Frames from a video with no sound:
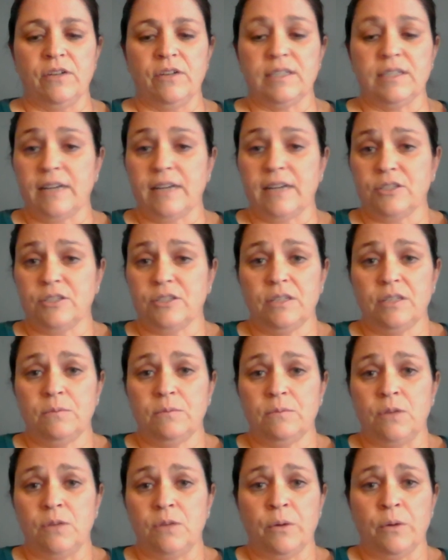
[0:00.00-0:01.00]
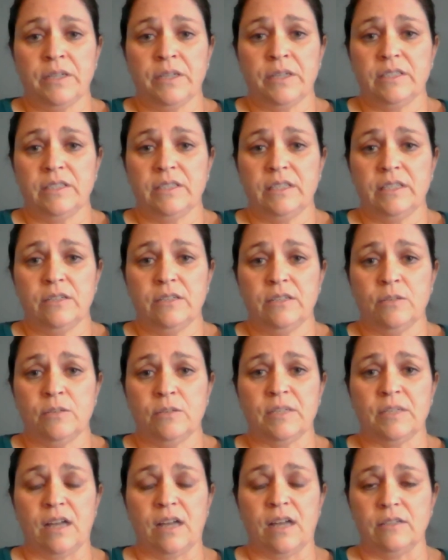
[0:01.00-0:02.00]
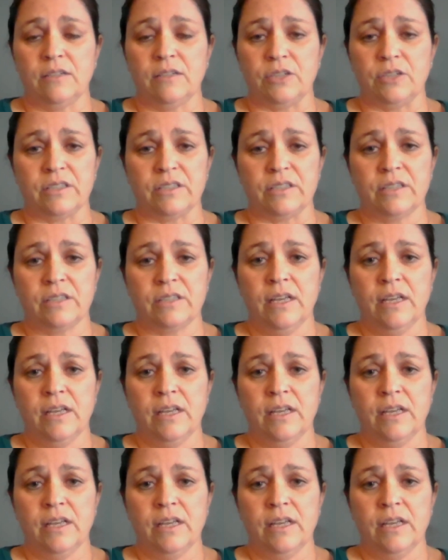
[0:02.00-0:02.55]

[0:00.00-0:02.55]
is actually going to see a dermatologist.